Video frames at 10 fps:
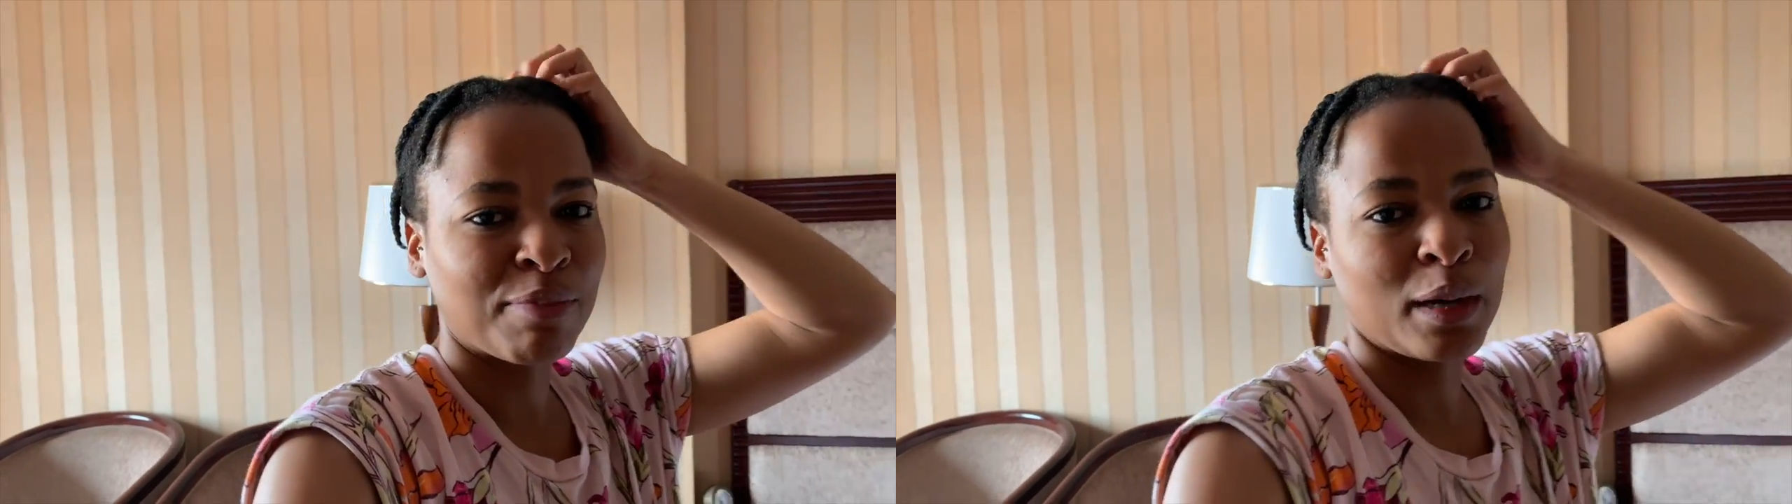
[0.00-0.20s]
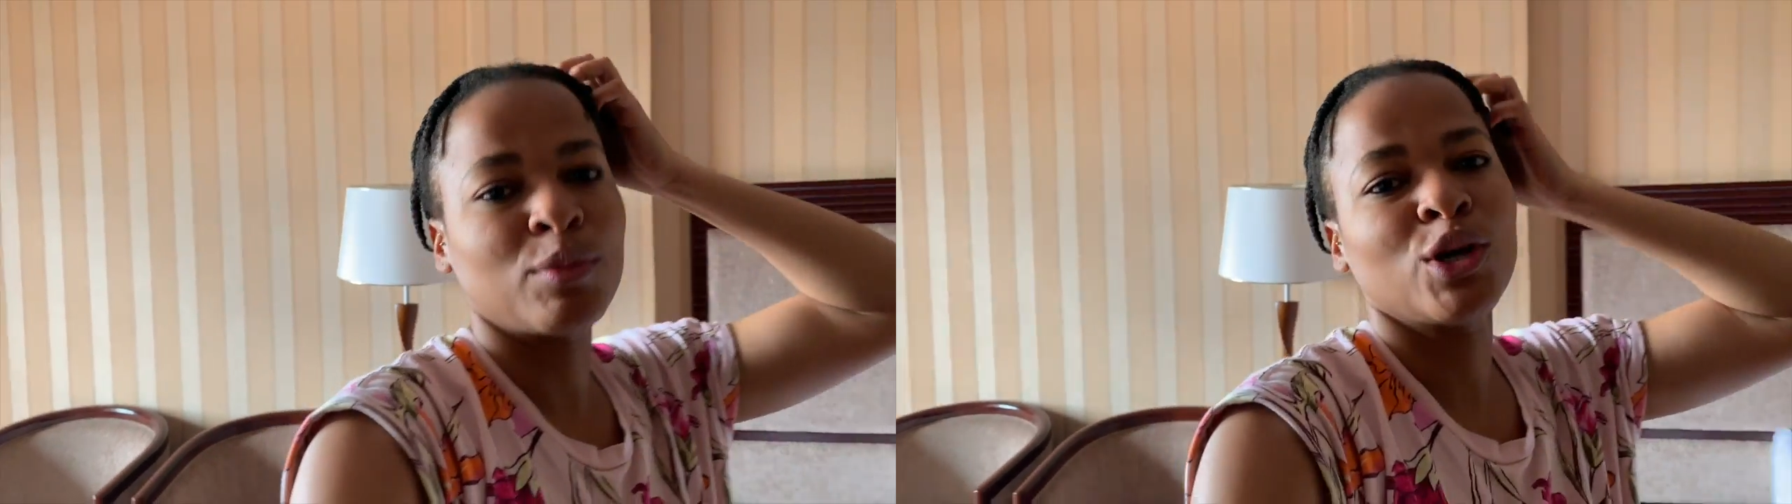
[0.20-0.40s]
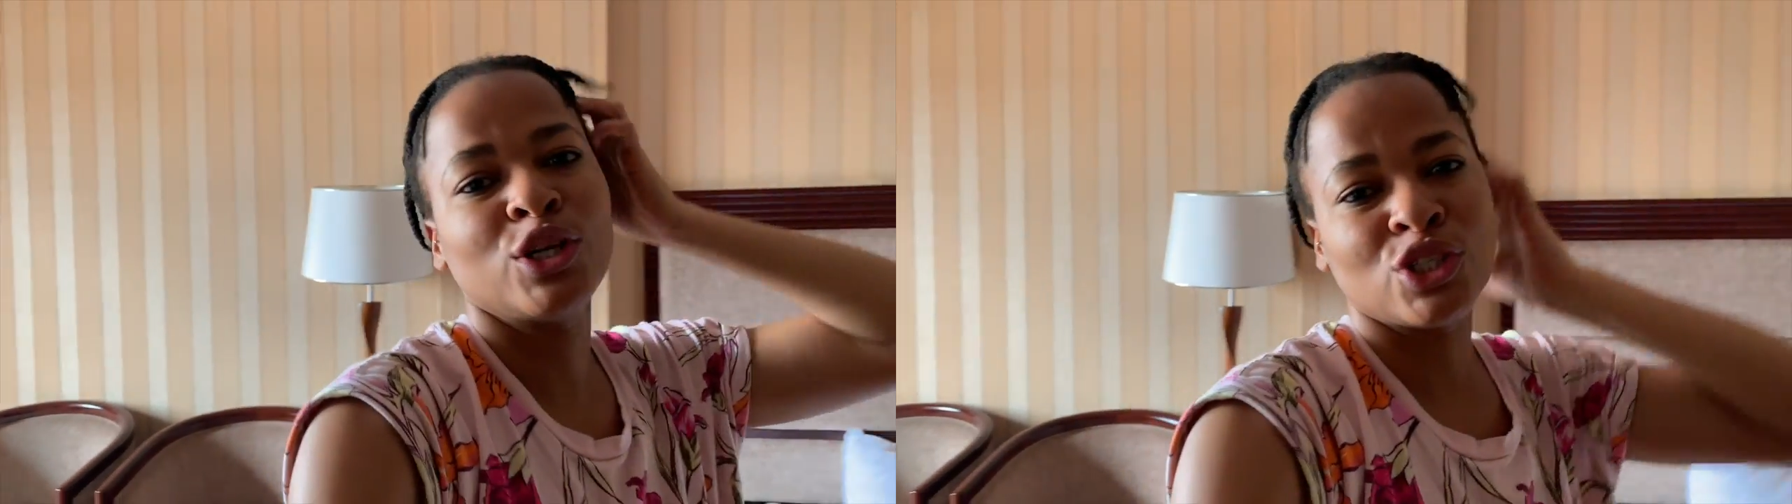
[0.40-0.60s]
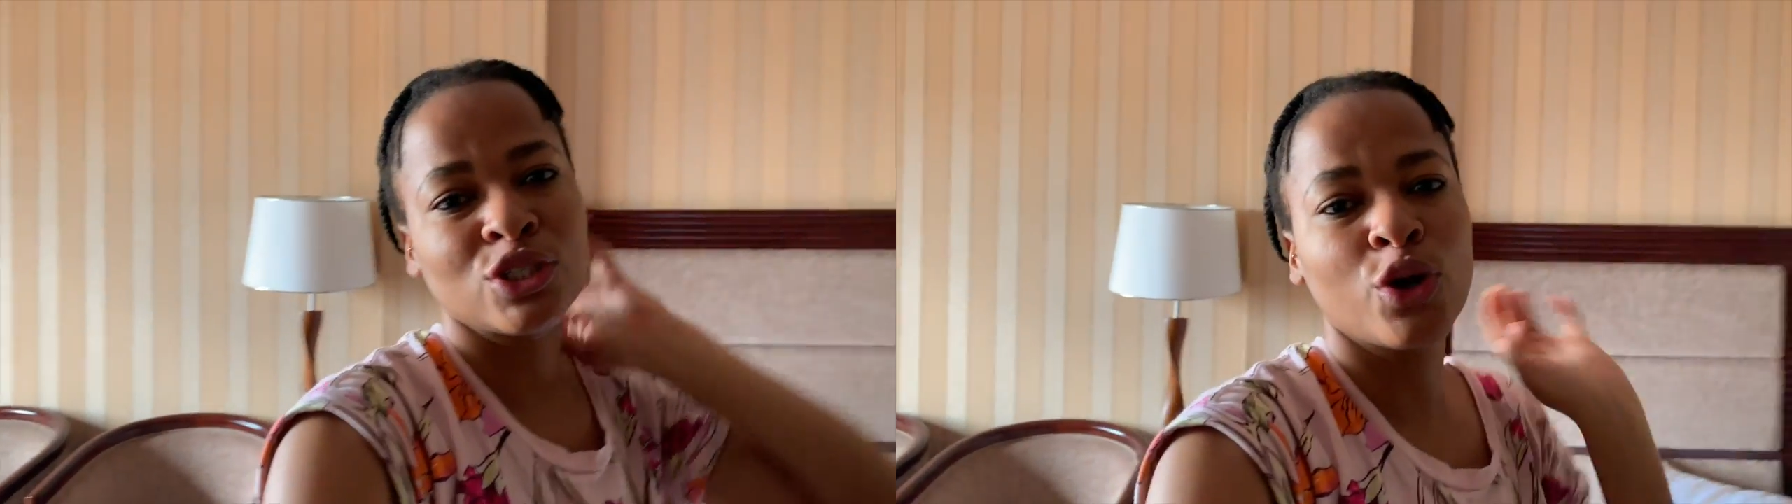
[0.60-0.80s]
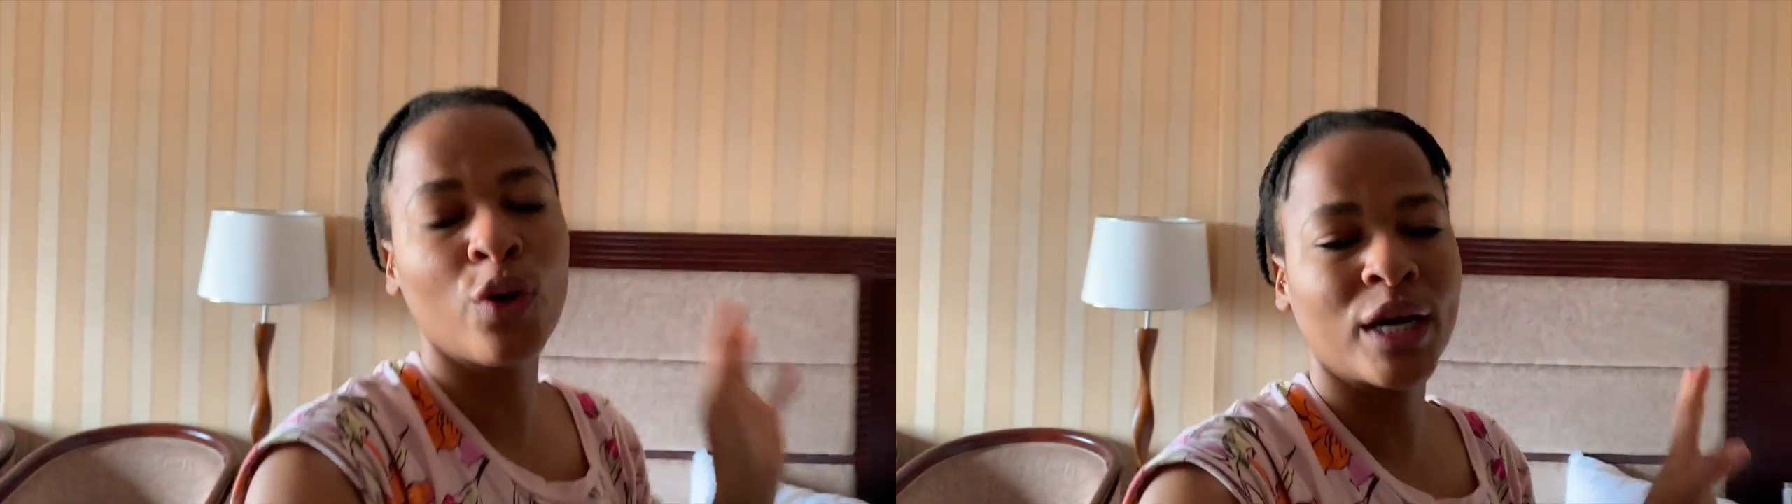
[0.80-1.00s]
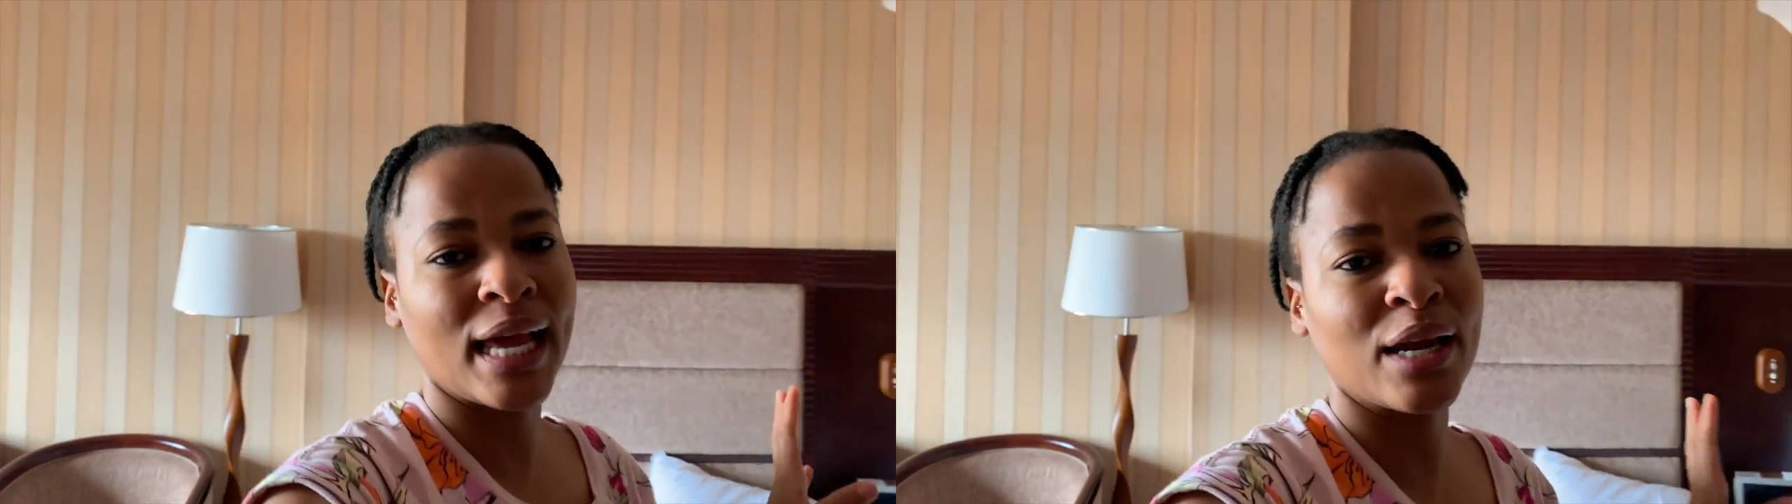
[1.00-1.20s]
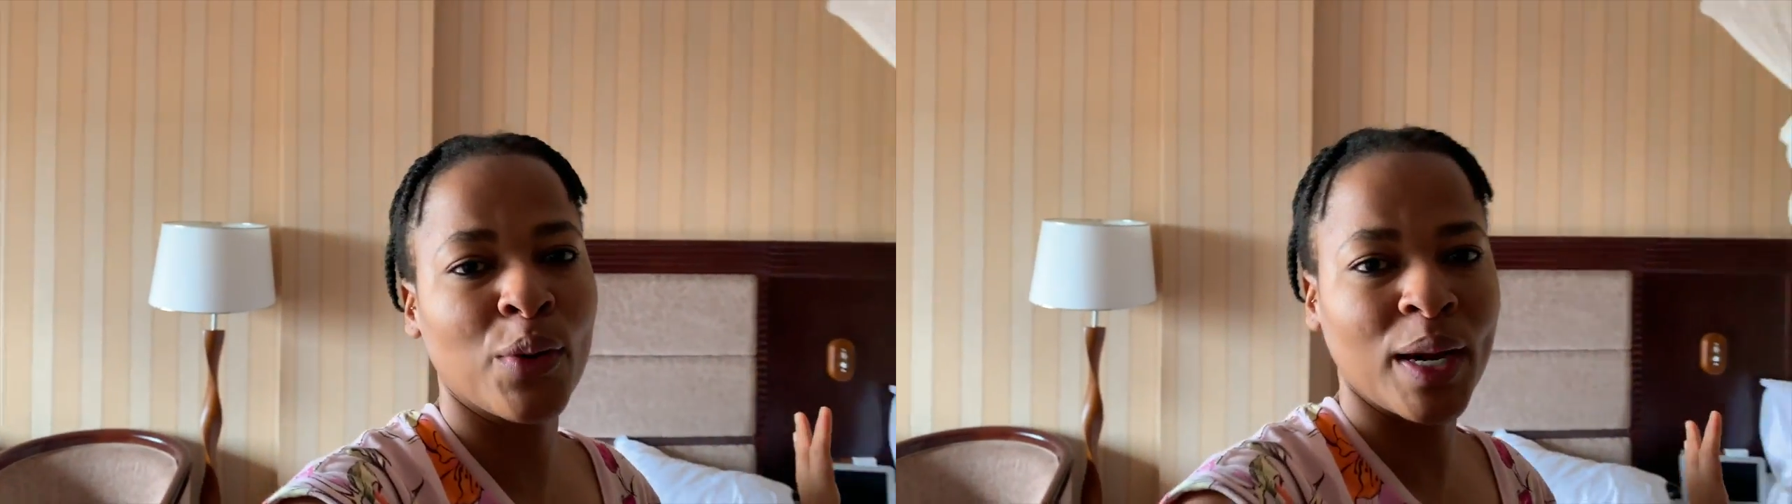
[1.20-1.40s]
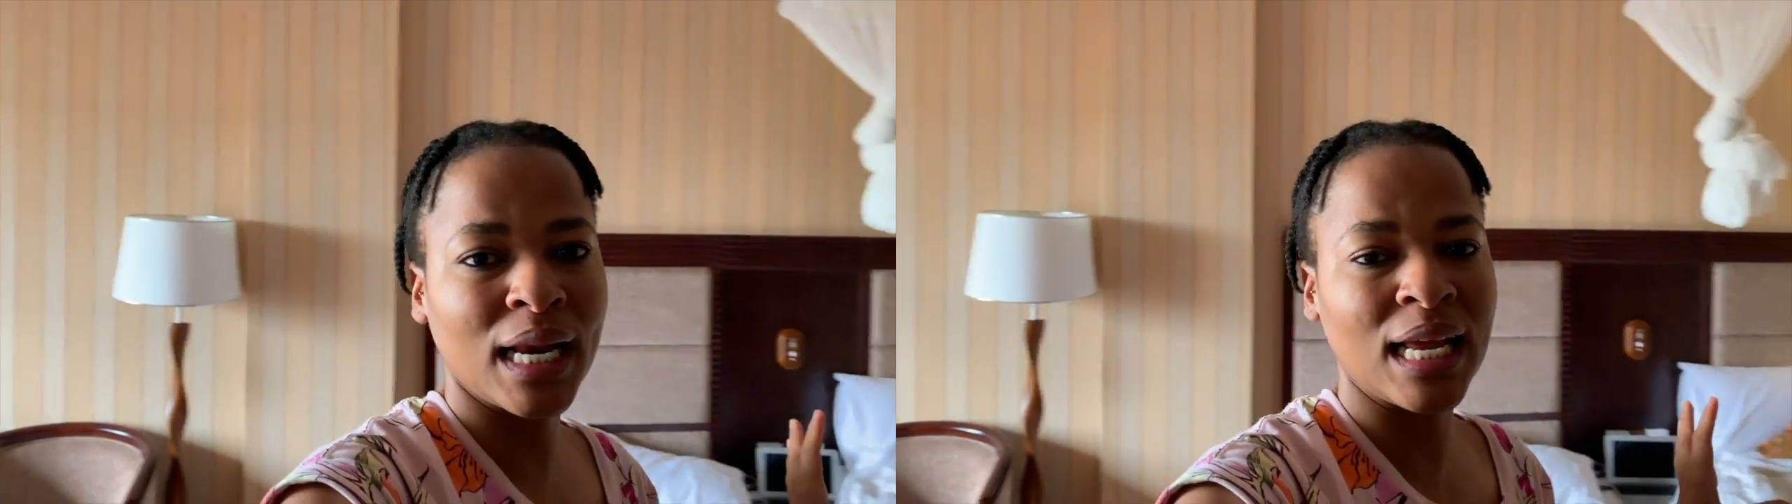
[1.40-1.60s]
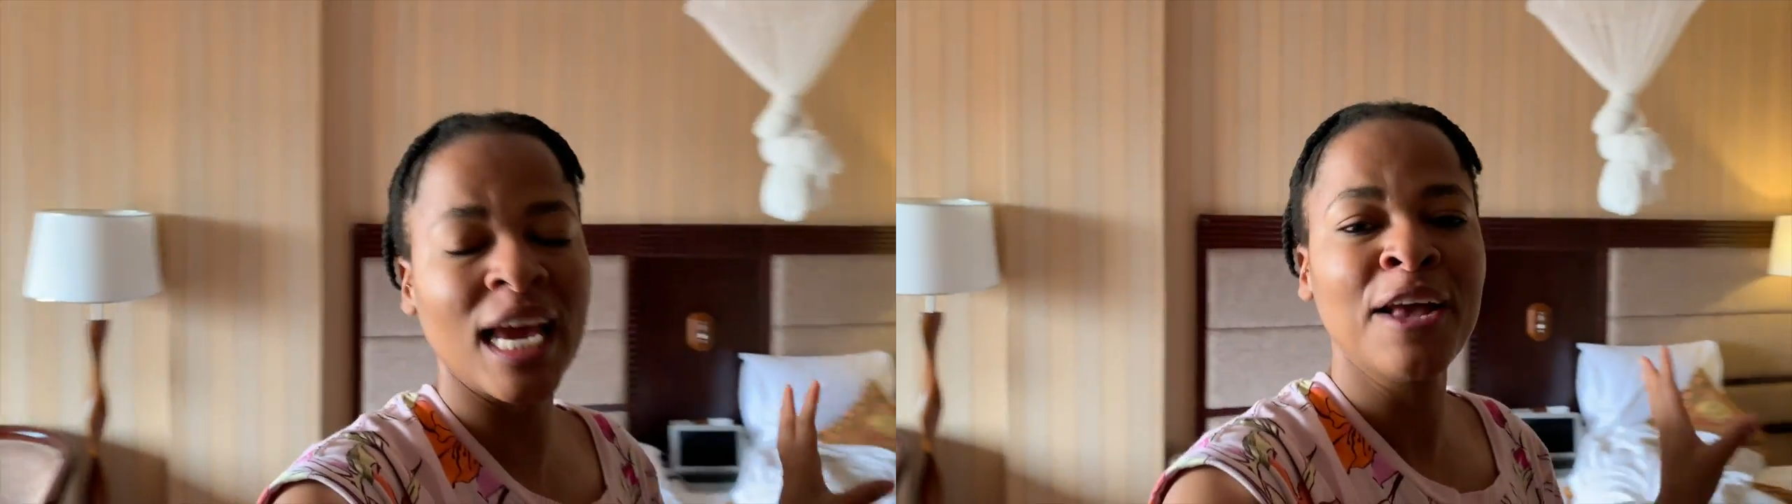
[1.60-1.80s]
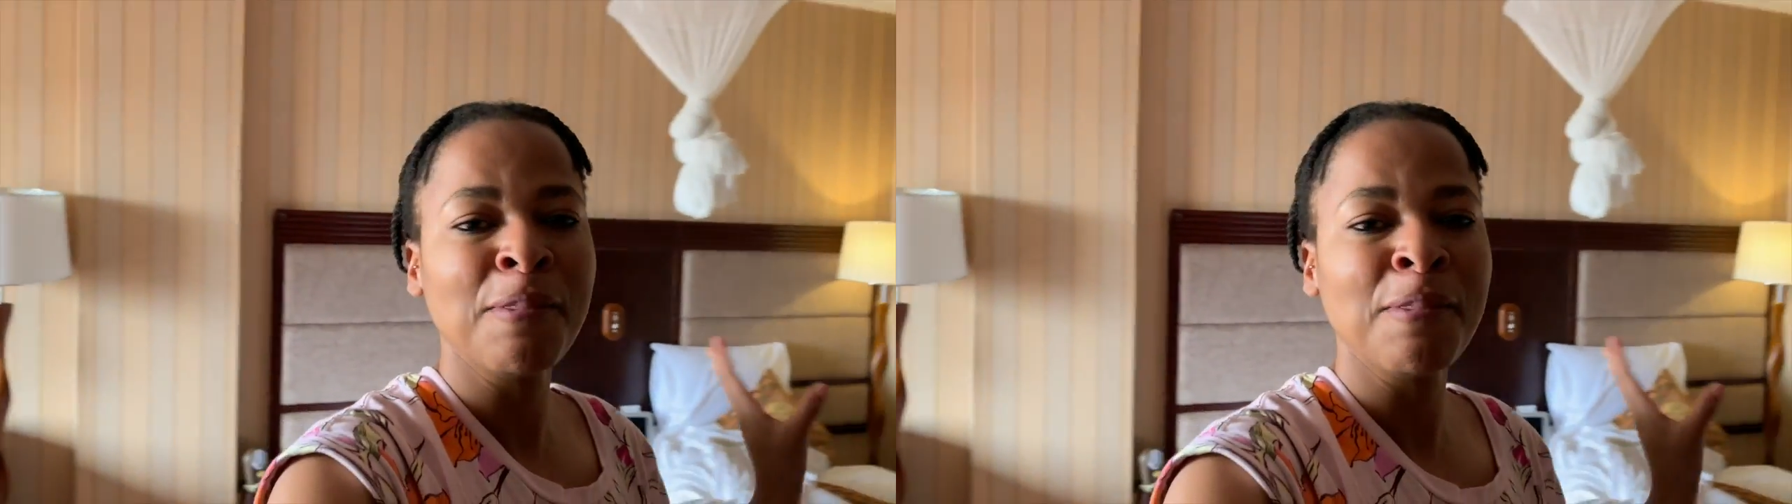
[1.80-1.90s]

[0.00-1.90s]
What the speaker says: but I'm gonna just go online quickly